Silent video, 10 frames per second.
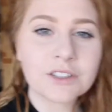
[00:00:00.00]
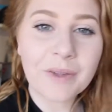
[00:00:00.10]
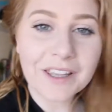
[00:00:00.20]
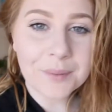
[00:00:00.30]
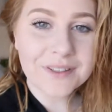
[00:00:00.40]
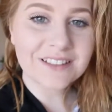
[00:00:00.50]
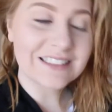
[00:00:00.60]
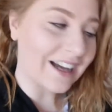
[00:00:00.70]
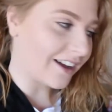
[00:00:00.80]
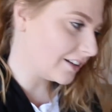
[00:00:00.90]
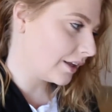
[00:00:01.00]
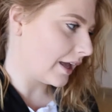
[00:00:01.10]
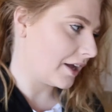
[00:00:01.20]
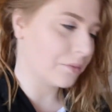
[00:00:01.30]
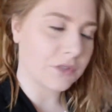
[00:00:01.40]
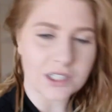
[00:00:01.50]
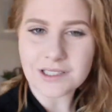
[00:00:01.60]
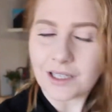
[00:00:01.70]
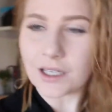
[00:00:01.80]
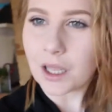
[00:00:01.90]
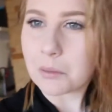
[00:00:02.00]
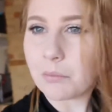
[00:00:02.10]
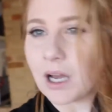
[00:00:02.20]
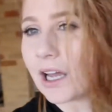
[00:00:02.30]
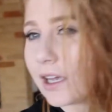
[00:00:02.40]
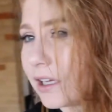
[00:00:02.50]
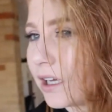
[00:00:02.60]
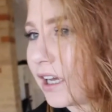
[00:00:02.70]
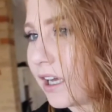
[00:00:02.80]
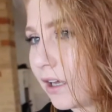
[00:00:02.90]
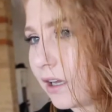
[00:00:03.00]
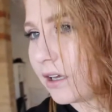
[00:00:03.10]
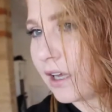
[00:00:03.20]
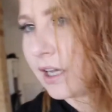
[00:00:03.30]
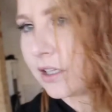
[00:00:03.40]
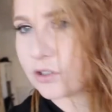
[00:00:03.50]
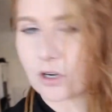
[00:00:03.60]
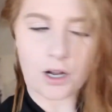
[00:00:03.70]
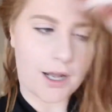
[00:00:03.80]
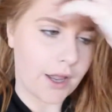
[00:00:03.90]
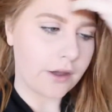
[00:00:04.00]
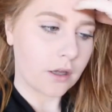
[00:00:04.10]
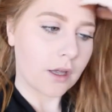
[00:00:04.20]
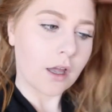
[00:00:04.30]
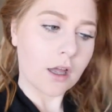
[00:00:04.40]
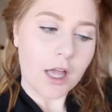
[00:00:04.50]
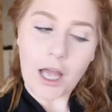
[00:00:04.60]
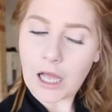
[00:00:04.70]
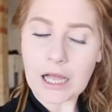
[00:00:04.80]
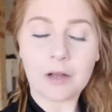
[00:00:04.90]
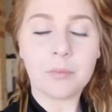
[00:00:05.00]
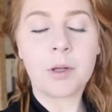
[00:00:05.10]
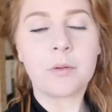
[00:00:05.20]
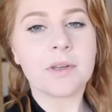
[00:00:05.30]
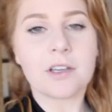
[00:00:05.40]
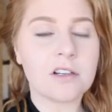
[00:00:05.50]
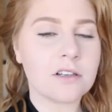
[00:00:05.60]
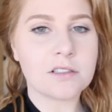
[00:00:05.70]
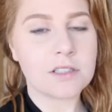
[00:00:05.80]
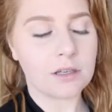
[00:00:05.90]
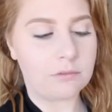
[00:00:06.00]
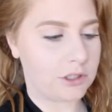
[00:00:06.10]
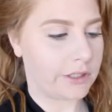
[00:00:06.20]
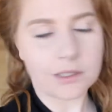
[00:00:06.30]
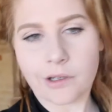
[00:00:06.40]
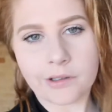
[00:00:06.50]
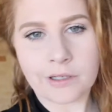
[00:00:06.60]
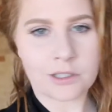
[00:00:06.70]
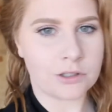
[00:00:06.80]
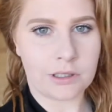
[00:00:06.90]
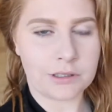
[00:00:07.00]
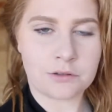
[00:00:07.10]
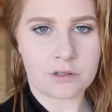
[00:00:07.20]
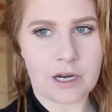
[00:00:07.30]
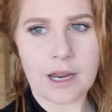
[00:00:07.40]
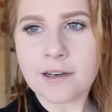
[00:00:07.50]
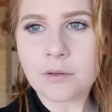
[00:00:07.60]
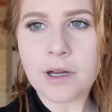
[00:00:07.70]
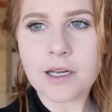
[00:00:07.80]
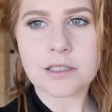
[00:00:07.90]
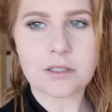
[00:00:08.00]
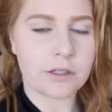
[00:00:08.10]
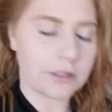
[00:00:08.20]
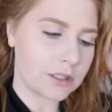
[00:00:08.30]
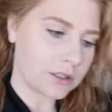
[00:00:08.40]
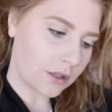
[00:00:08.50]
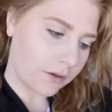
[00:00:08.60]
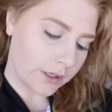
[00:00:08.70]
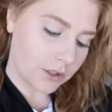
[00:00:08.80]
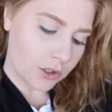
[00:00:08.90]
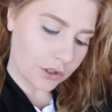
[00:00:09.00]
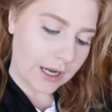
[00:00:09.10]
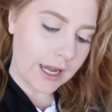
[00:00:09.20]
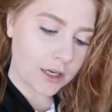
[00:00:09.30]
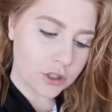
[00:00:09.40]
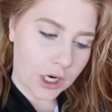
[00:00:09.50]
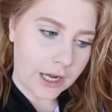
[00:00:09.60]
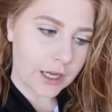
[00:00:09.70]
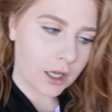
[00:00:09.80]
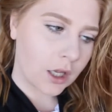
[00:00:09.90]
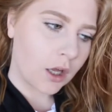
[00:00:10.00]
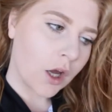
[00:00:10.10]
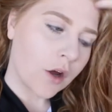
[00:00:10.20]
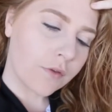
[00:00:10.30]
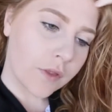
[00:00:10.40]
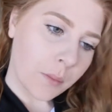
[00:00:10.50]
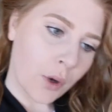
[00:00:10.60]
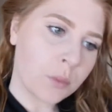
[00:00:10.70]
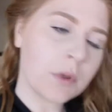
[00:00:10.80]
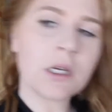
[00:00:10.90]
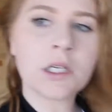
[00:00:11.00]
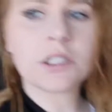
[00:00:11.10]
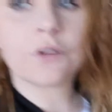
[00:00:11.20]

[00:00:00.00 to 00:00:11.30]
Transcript: So makeup is done. I'm just letting my hair air dry um, because it will just go naturally straight anyway. So it's just going to air dry for the moment.